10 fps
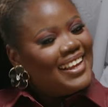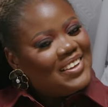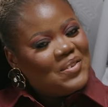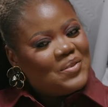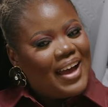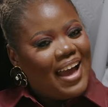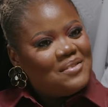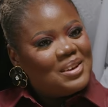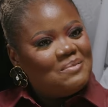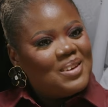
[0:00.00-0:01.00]
Thank you for
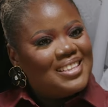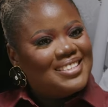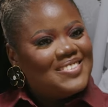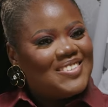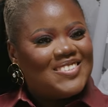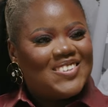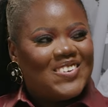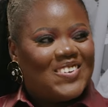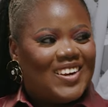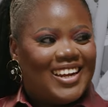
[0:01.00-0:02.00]
having me. This was
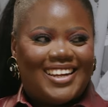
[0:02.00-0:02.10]
so great.